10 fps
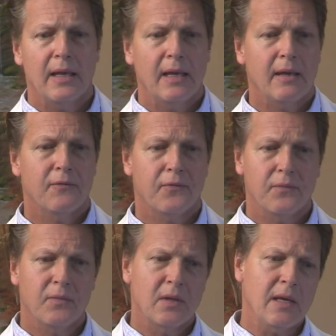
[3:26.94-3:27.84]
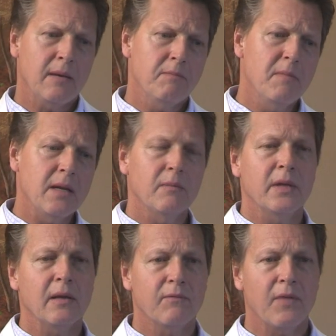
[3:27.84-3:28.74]
If the
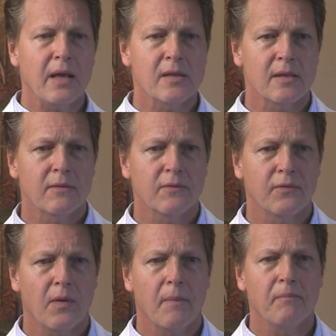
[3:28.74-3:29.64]
minimally invasive